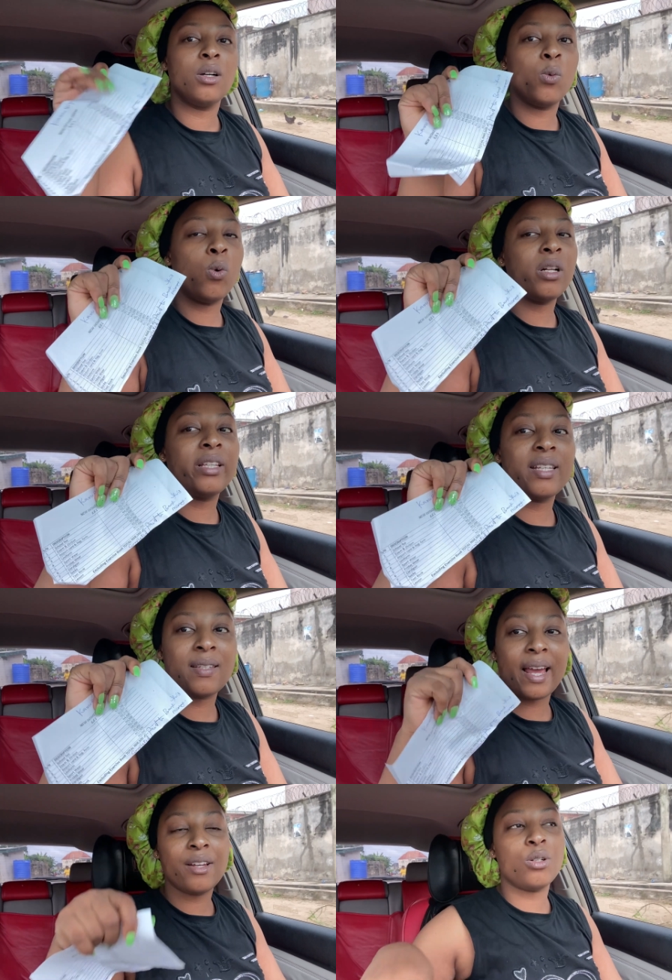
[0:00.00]
what they
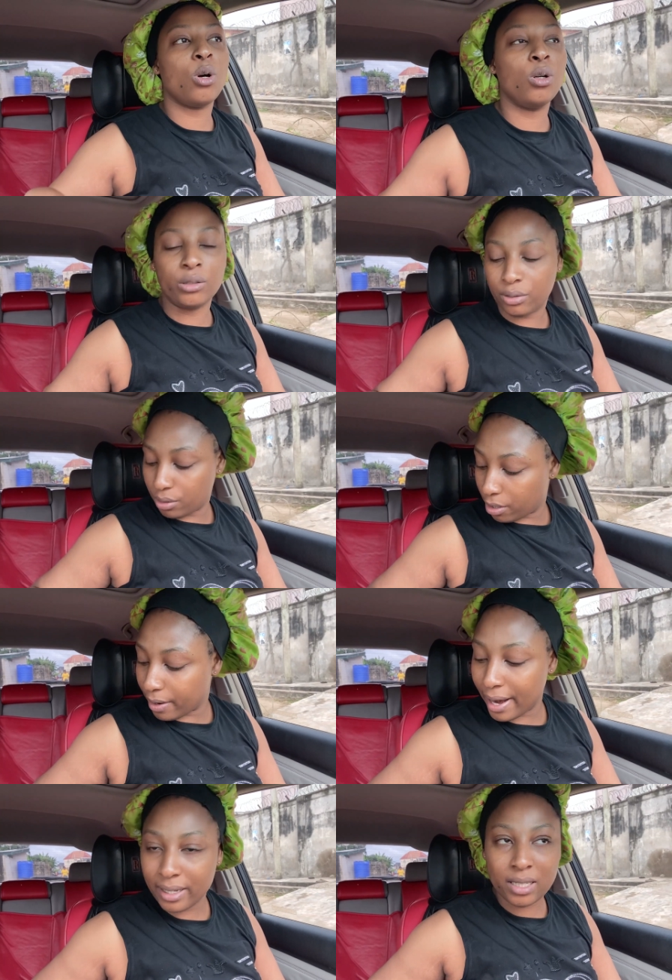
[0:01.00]
signed on all
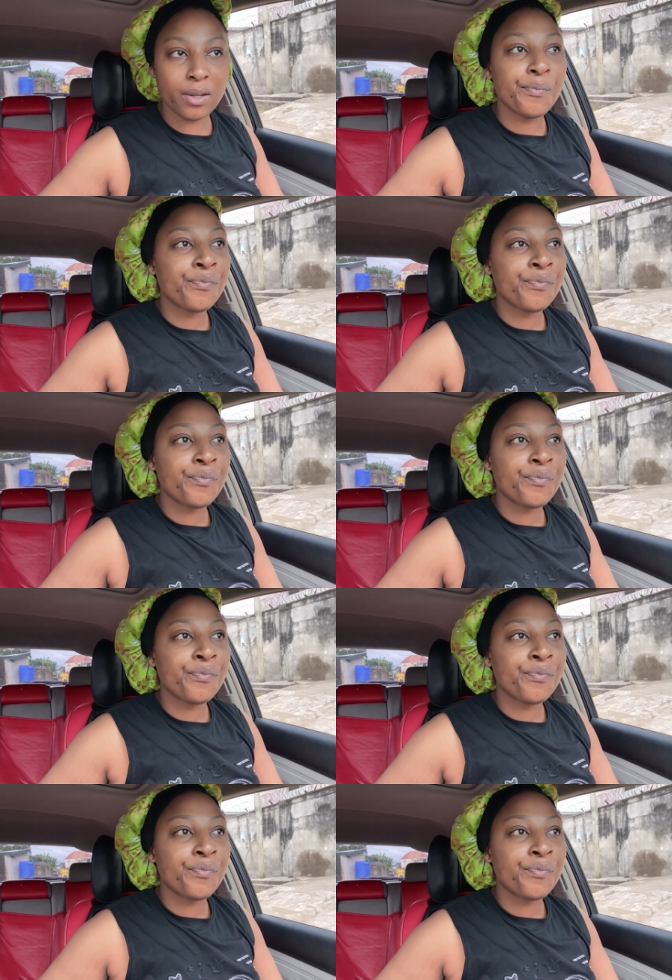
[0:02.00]
right